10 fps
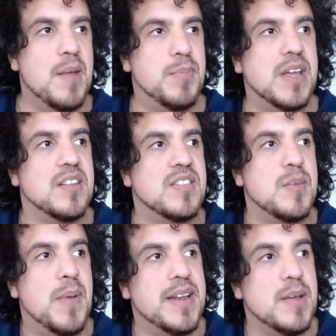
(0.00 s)
because the
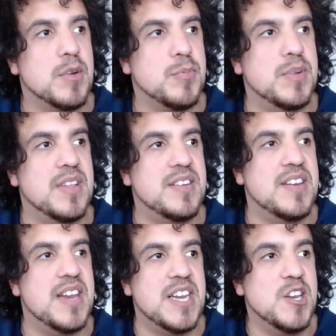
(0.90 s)
pandemic
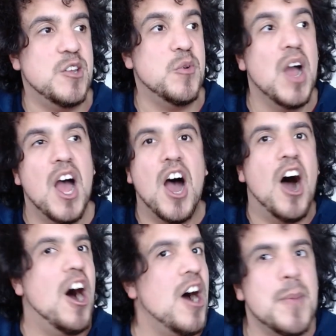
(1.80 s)
presented a new
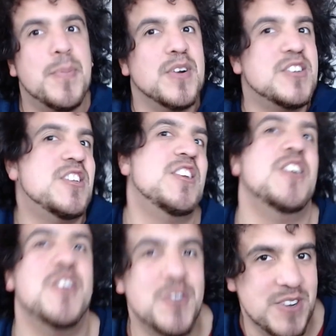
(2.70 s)

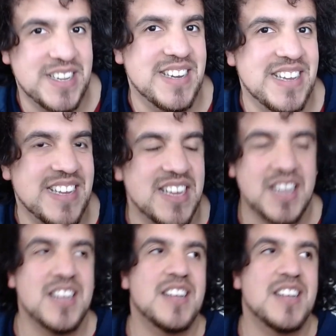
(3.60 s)
opportunity.